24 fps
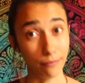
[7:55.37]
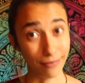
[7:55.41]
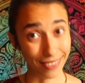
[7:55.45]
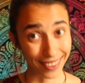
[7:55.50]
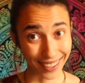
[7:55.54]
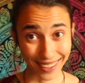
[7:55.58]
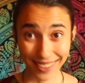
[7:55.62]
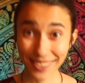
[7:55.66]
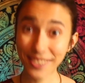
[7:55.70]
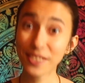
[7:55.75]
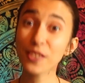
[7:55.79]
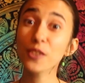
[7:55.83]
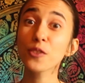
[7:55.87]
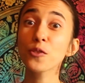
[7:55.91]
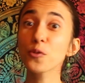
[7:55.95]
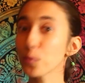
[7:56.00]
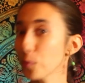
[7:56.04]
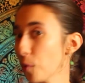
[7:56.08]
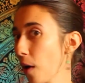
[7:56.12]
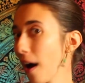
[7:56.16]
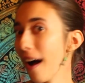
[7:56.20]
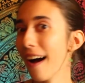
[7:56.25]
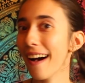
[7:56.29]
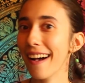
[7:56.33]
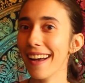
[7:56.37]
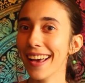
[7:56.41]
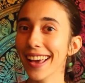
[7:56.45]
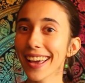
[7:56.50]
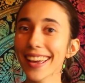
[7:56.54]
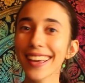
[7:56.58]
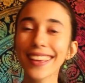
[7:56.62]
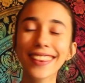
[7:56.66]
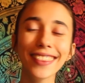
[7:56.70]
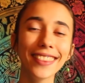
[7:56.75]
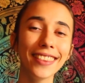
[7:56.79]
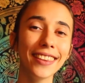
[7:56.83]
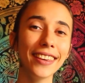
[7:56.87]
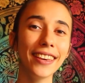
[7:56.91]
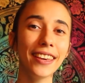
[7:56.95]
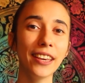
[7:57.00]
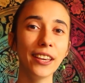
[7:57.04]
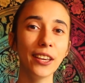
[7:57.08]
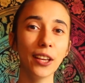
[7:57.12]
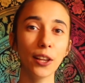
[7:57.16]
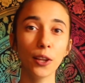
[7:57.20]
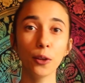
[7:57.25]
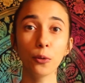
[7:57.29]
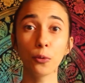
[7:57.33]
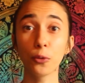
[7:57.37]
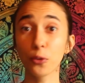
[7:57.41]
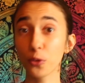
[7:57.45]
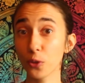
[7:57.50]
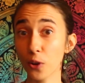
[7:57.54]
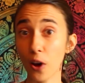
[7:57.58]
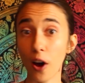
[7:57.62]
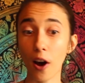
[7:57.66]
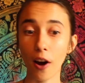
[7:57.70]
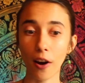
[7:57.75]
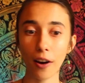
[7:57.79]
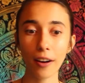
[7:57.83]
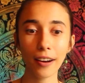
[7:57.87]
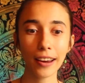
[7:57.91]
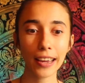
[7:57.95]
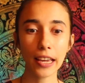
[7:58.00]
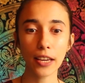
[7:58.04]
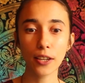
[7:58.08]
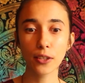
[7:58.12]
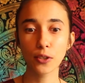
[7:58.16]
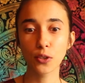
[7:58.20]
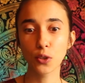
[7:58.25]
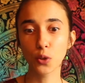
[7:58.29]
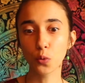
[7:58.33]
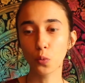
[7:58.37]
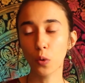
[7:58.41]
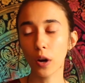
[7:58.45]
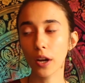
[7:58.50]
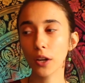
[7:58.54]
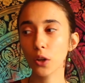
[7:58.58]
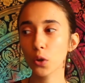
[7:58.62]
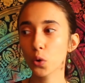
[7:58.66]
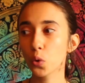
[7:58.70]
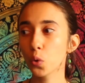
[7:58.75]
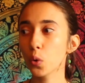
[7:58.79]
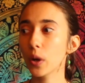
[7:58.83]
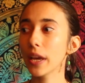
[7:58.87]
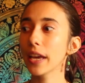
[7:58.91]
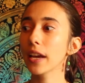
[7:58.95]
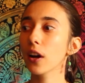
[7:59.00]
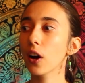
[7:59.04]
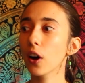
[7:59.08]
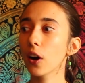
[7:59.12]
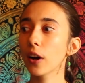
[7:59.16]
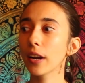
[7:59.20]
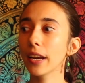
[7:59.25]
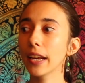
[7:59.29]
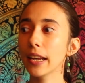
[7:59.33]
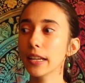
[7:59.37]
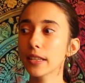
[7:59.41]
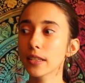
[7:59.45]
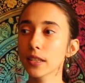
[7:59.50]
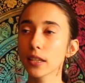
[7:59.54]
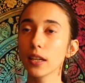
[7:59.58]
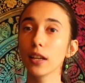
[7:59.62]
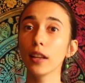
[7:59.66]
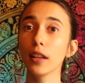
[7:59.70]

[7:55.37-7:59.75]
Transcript: This is why the yellow star is the one who incarnates